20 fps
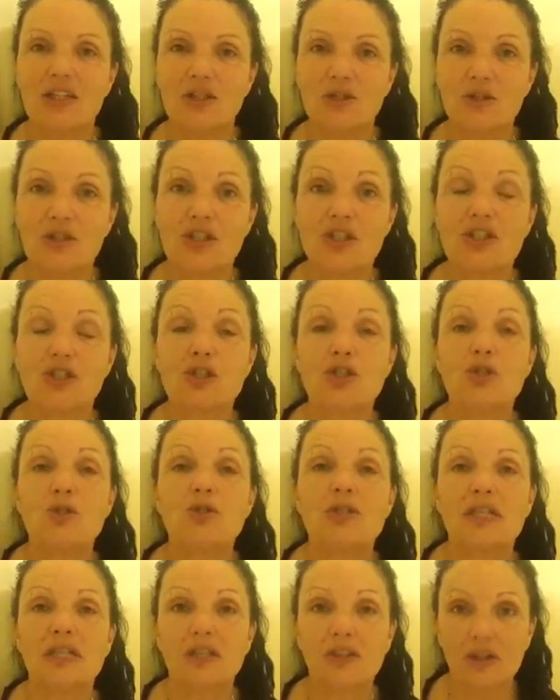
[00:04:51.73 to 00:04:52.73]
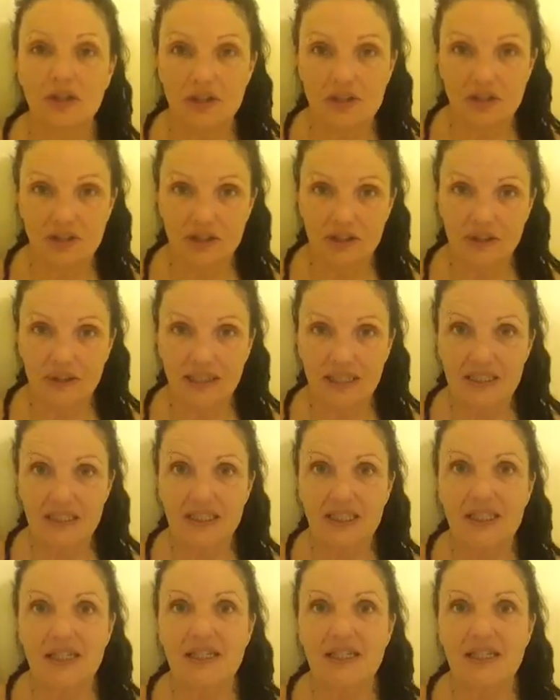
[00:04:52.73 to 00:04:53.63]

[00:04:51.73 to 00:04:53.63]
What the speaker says: you're just choosing not to do it.